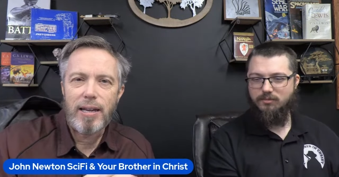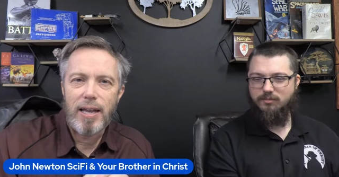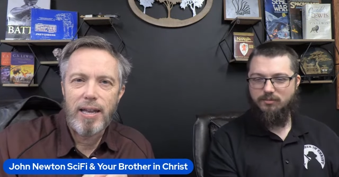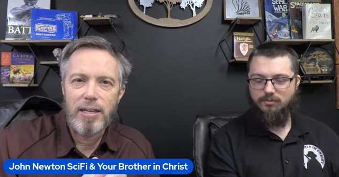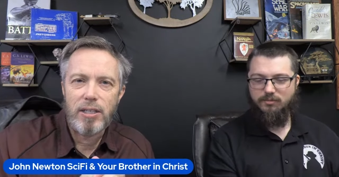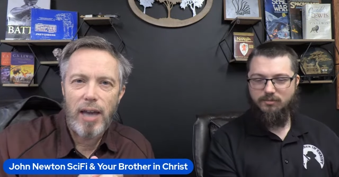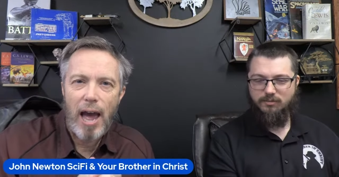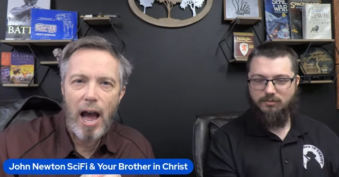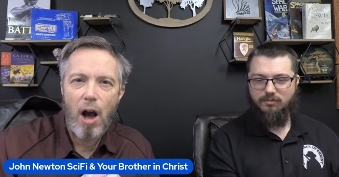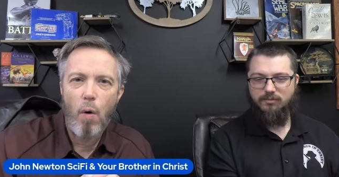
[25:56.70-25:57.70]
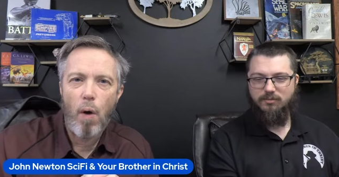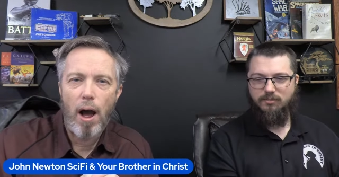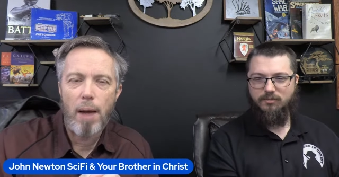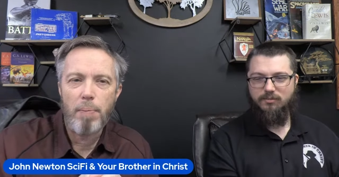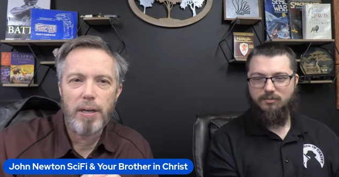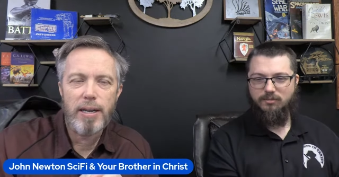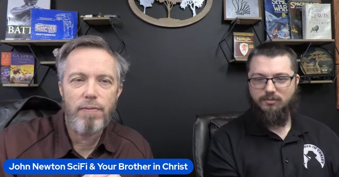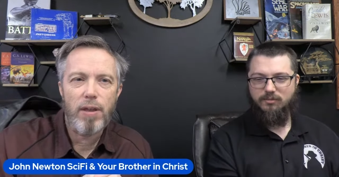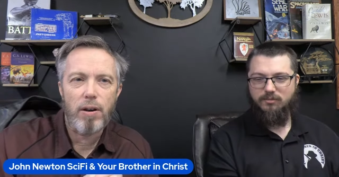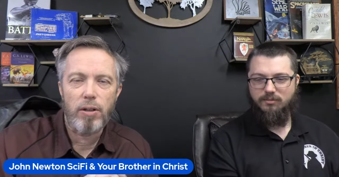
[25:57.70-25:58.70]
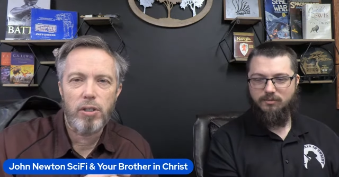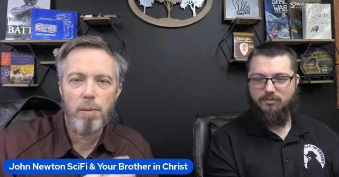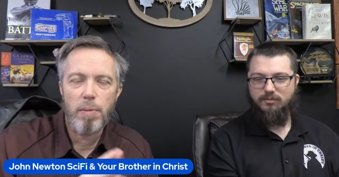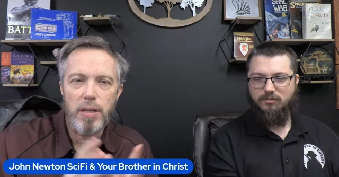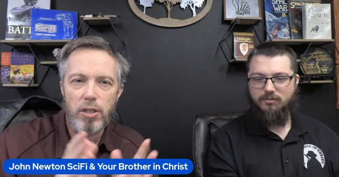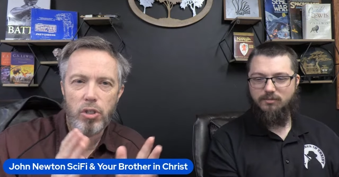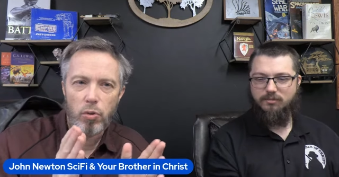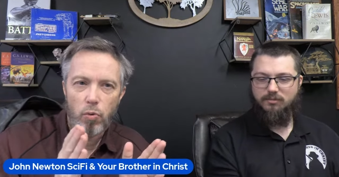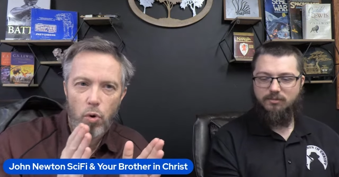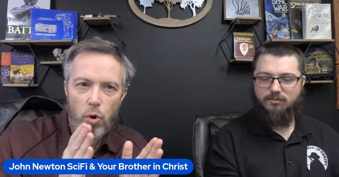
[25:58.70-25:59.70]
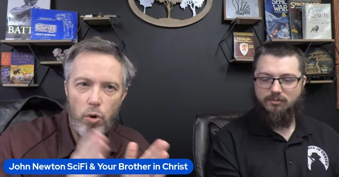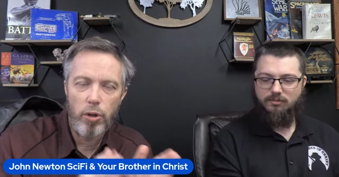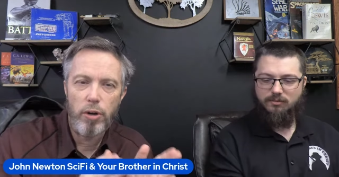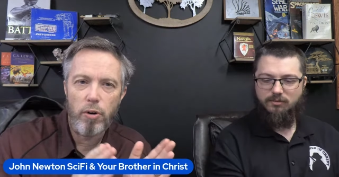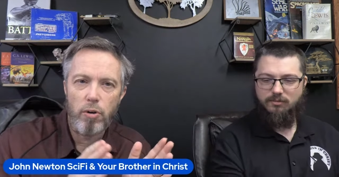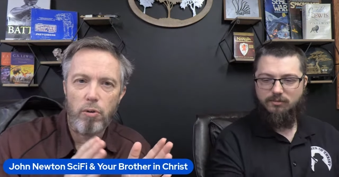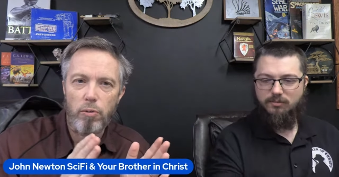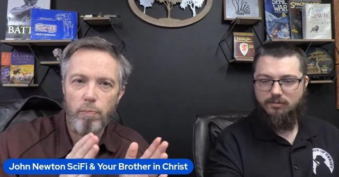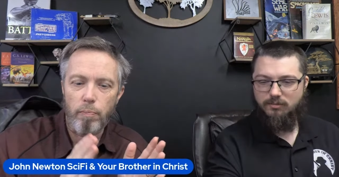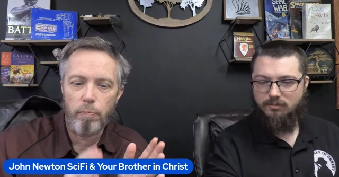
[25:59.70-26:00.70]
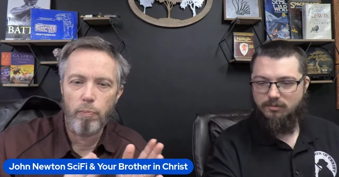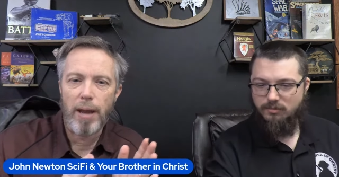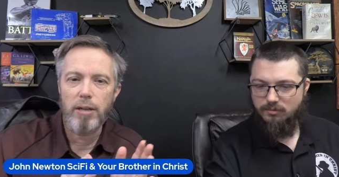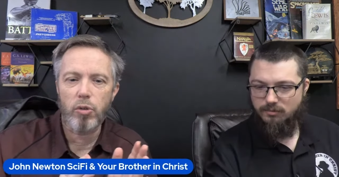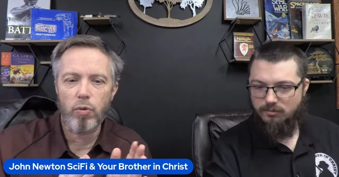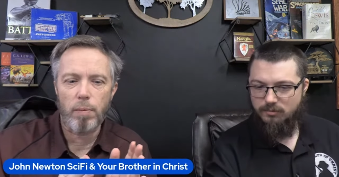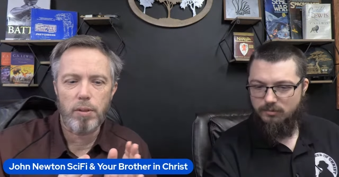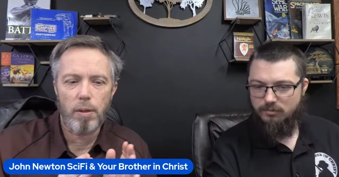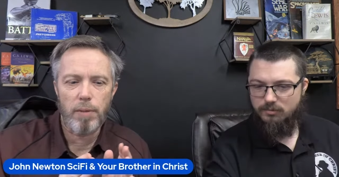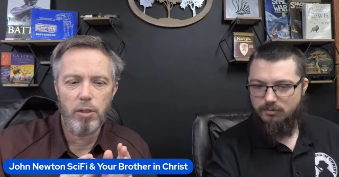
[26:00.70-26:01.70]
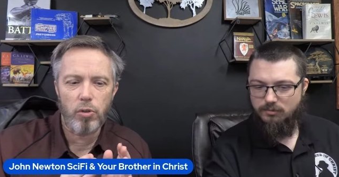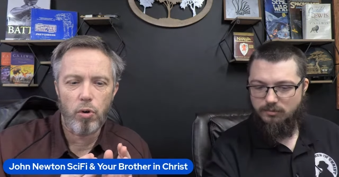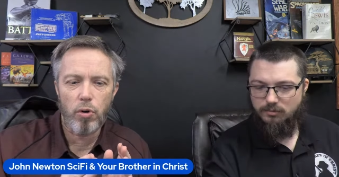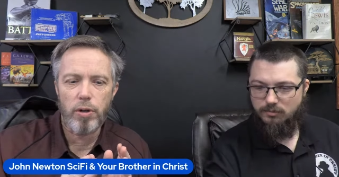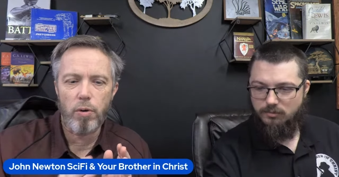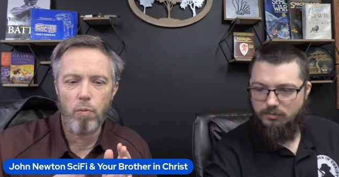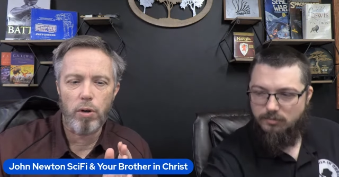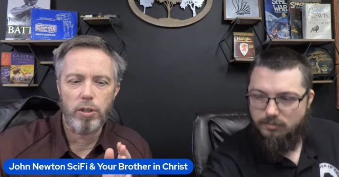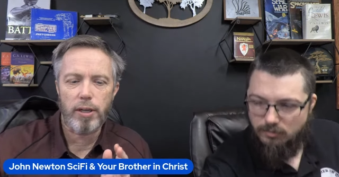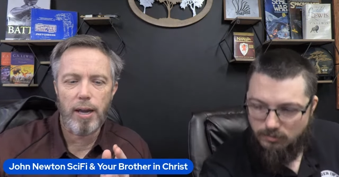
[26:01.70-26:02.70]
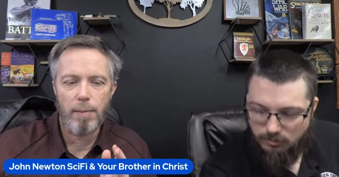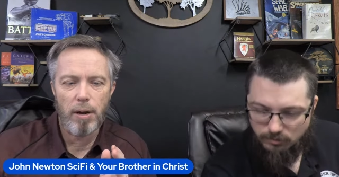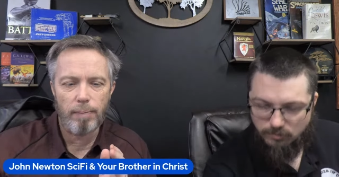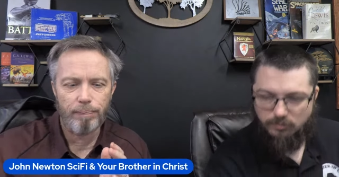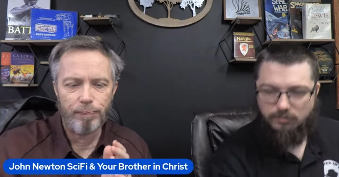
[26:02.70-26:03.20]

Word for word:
Speaker 1: is how I believe that some of these earlier manuscripts, some of these earlier works came up,